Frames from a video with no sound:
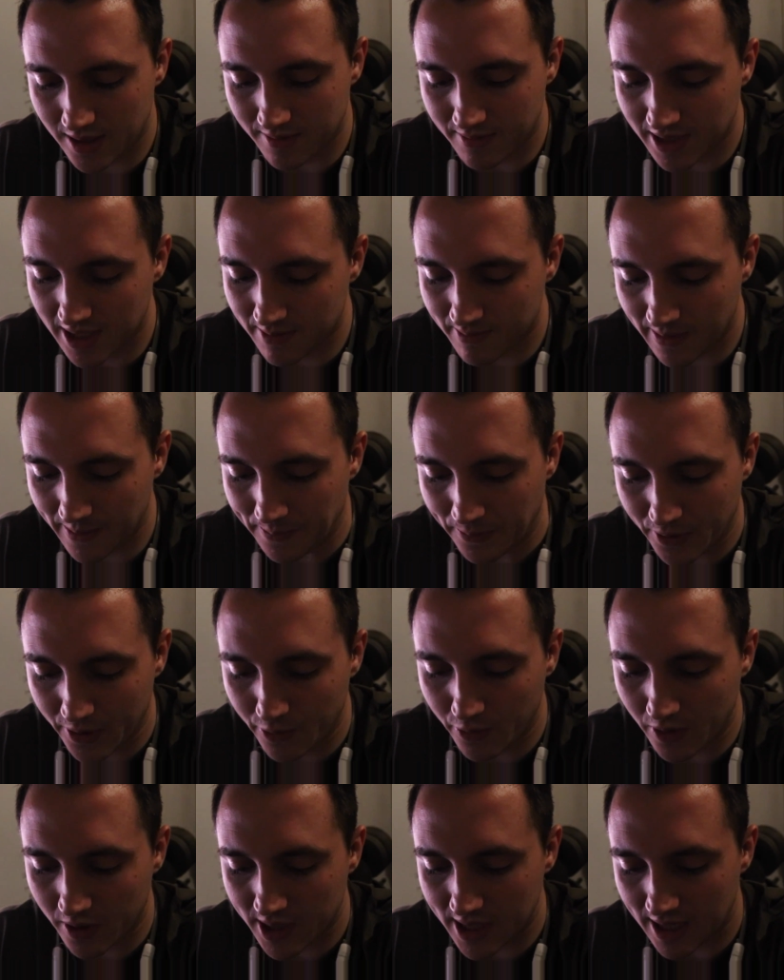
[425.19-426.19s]
I'm getting my
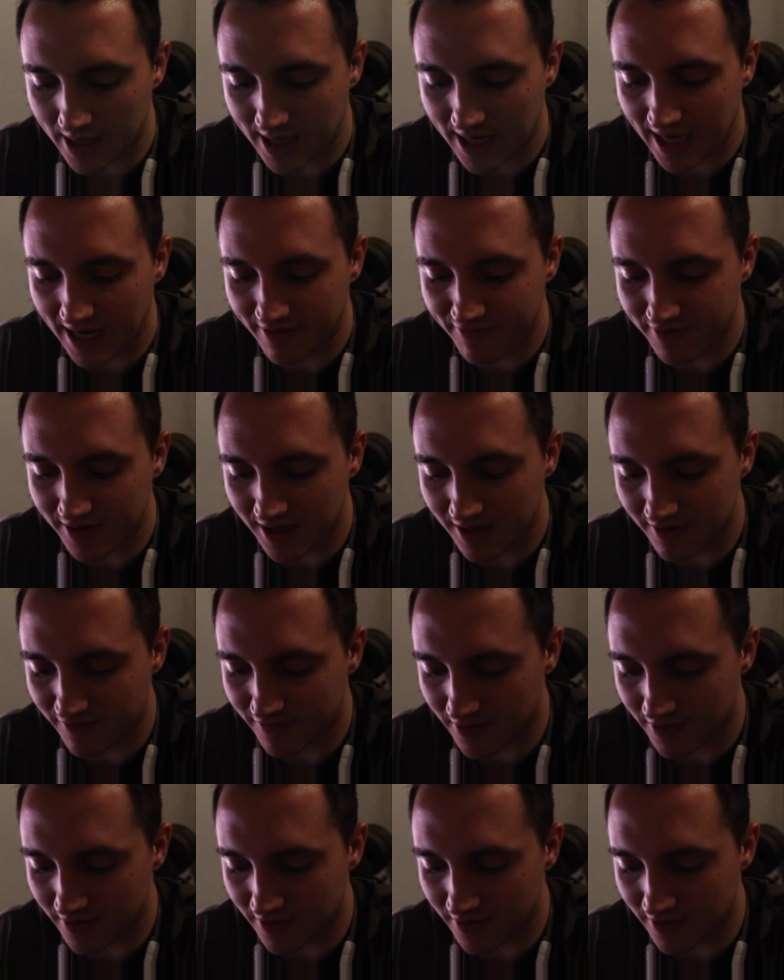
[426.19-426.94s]
pre-workout caffeine